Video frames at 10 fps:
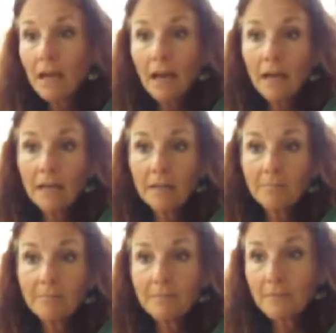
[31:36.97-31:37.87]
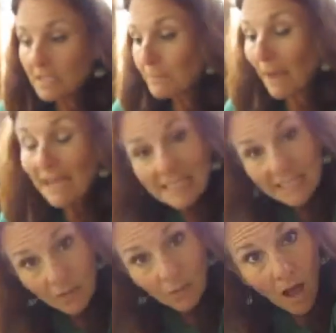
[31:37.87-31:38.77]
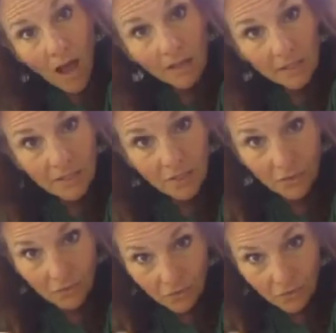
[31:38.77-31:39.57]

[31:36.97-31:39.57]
um, space in the rock because they're